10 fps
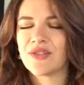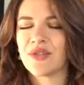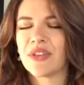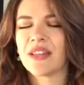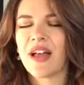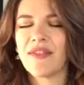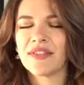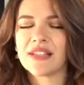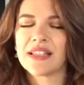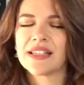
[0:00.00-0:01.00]
truth and love
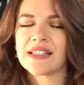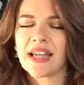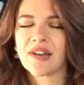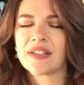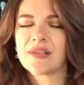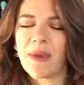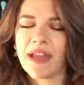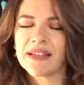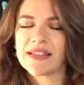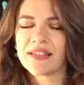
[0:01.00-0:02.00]
into this sacred
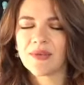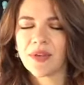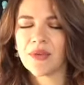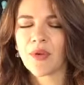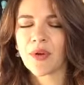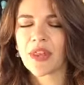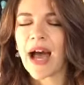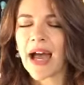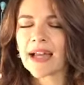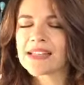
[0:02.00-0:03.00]
space, we invoke the
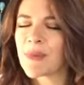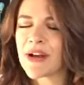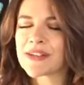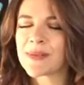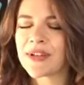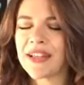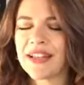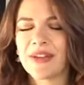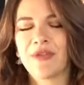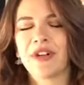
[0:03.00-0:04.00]
highest possible
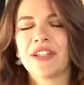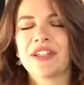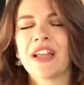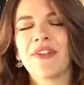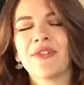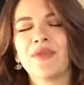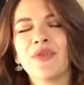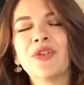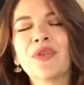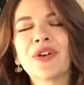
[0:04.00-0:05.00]
healing for each and every
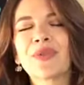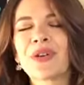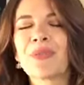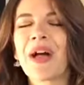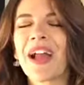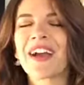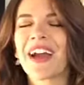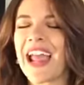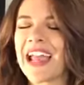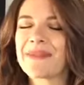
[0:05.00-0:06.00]
viewer,
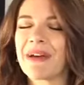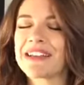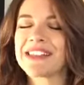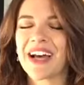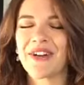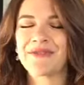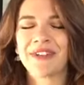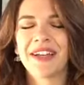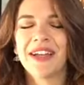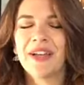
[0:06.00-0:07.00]
replayer, and myself.
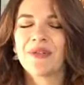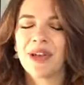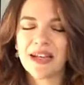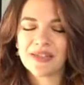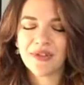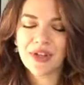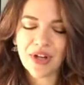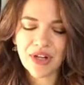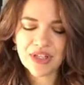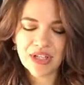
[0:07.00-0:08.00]
We ask for the
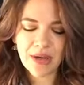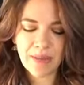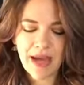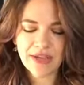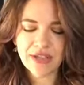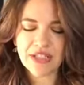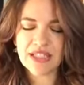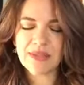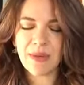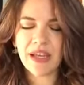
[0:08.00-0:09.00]
courage and compassion
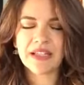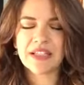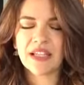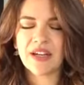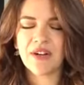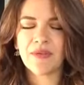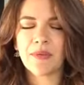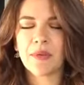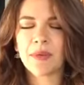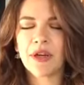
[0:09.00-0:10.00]
to speak and to hear
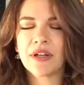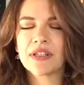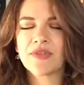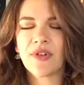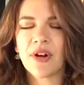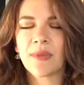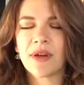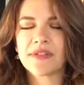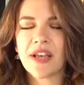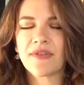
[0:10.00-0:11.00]
from the purest form
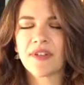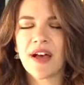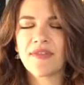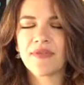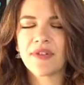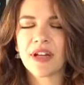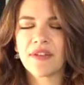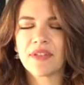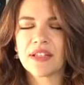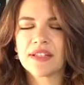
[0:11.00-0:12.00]
of self love and
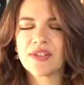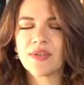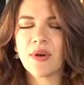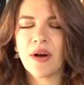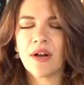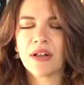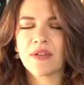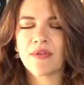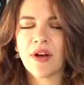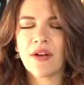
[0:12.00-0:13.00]
forgiveness to all
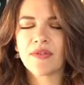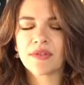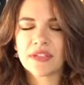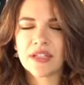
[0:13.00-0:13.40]
involved.